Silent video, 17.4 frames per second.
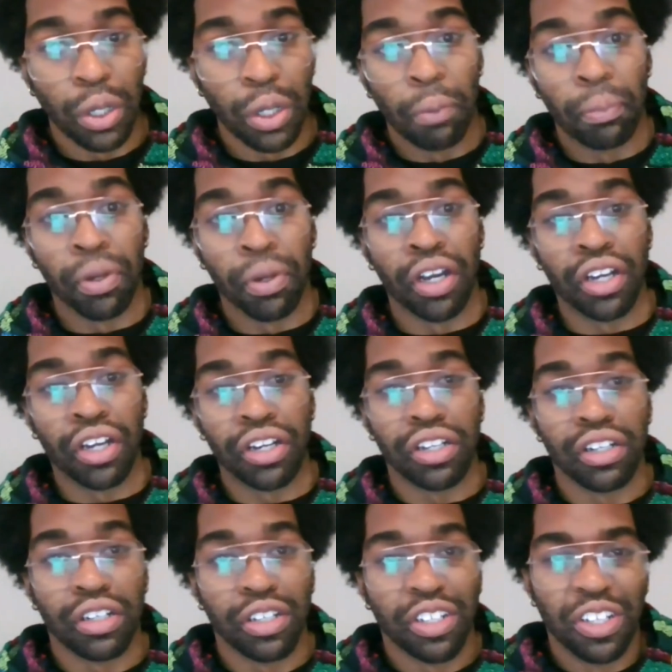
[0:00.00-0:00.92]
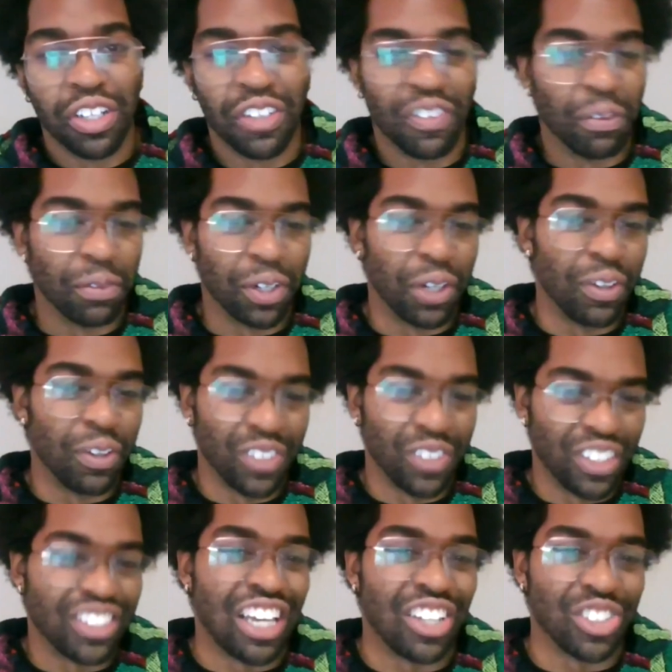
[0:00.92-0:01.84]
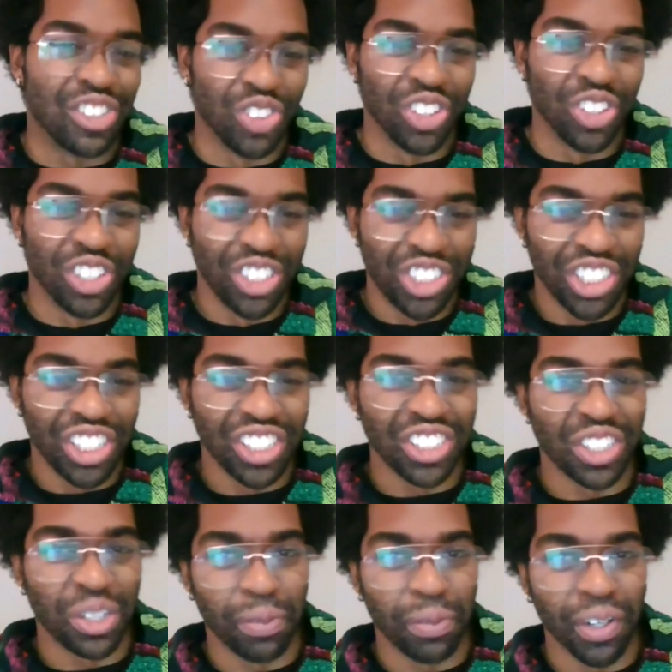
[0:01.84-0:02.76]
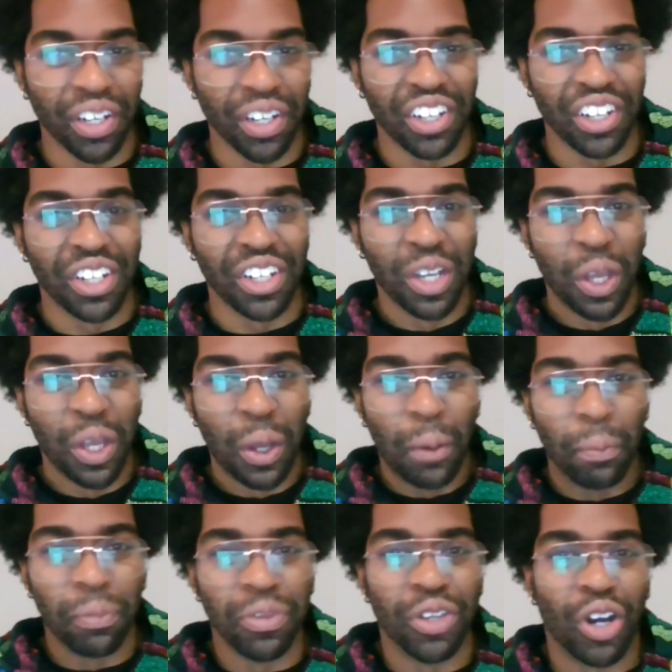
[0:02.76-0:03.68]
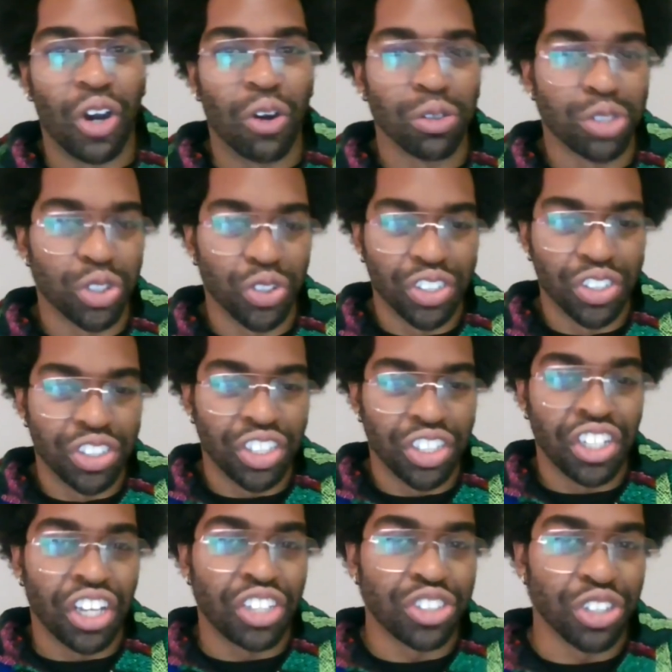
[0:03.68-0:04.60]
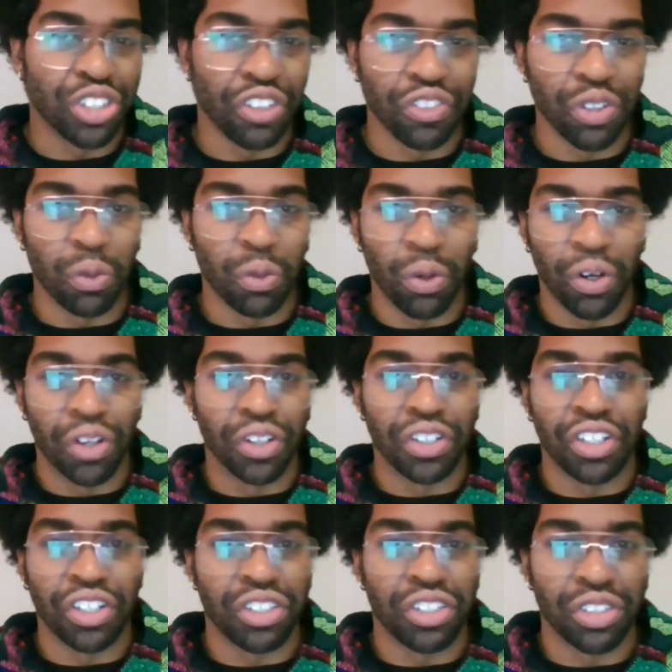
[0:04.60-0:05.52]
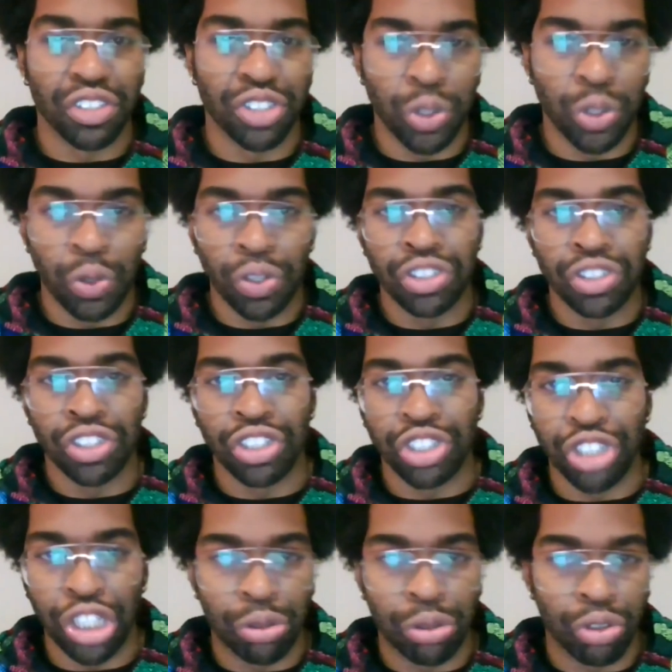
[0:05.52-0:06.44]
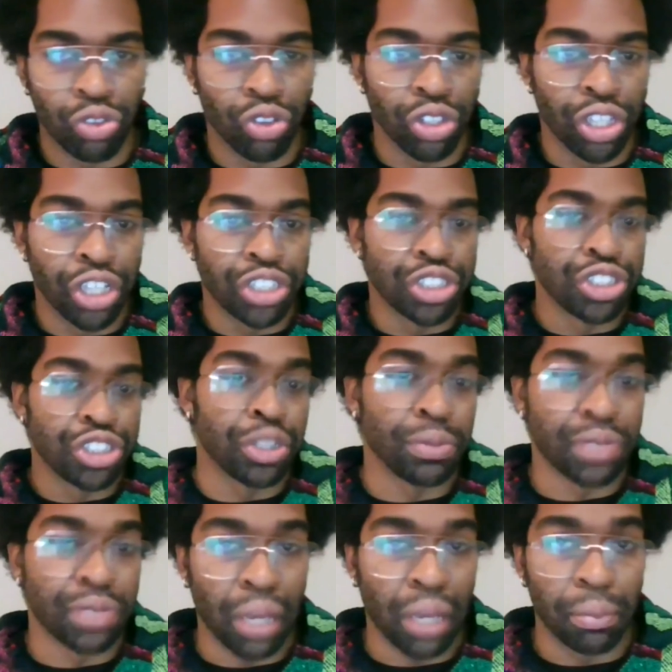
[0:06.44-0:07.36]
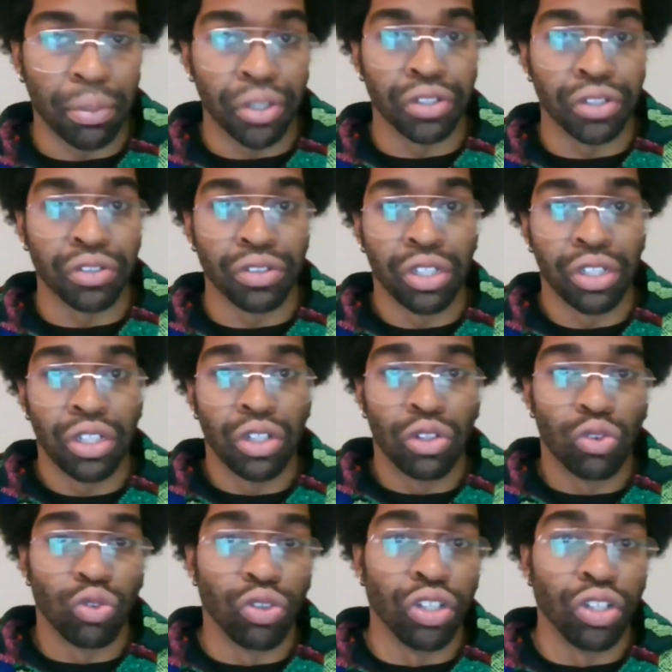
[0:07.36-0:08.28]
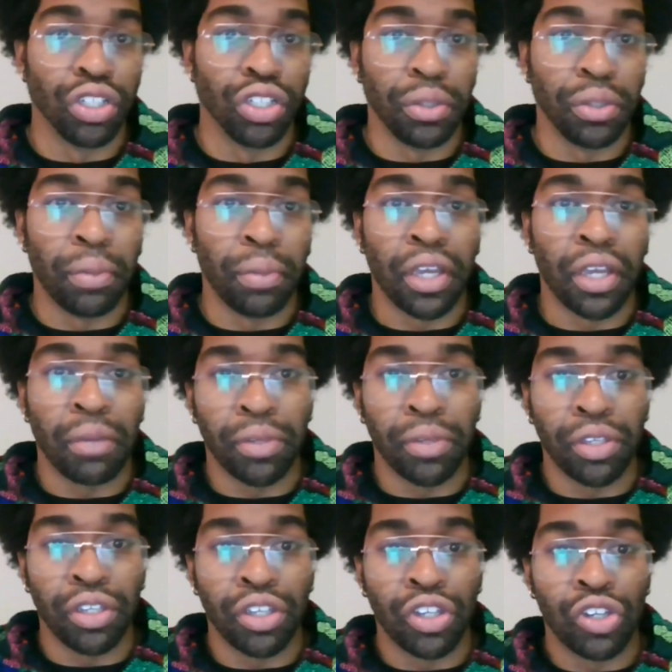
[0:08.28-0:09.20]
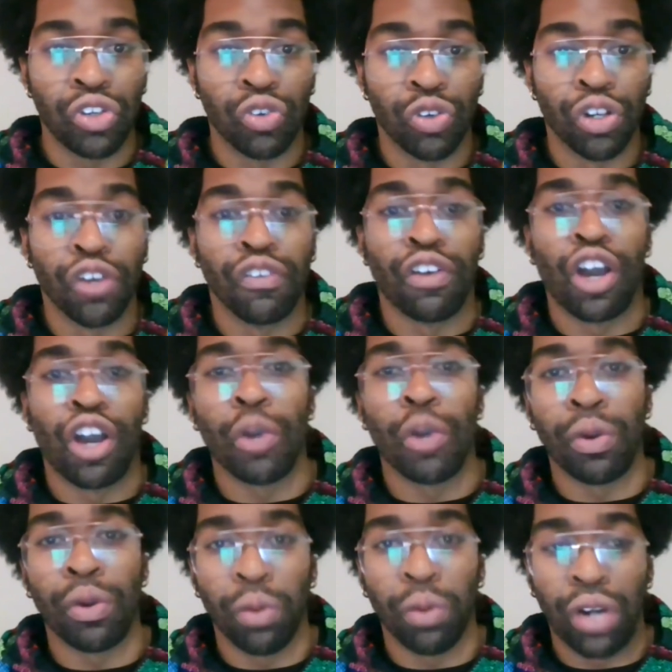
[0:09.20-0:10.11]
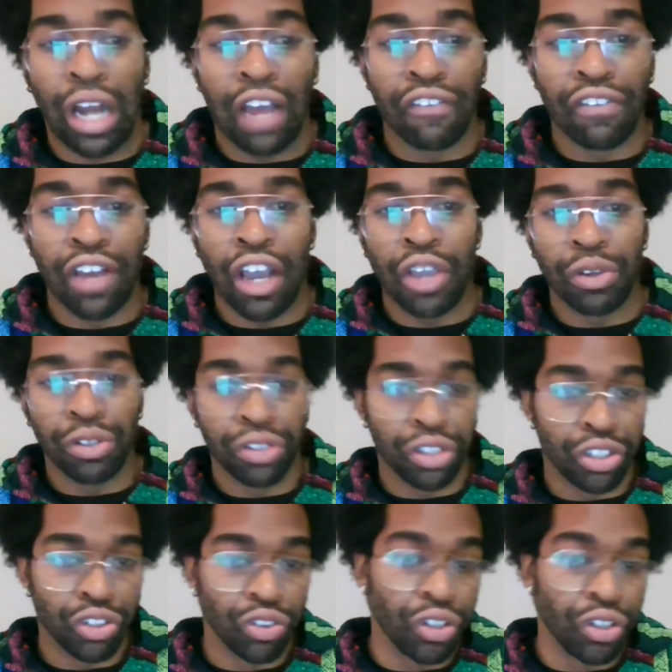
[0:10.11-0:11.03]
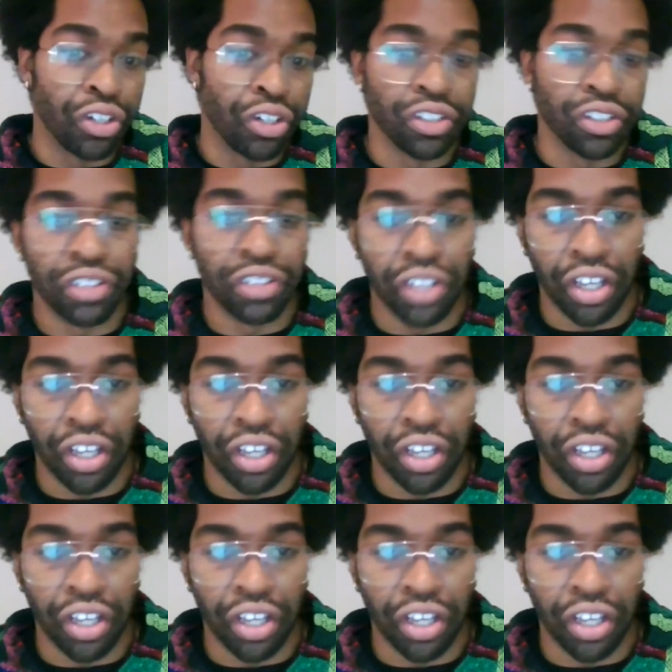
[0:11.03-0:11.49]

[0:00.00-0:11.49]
But it sounds really cheesy, but the altruistic nature of the work and the students and the genuine relationships I build really made me reevaluate what I valued in a career.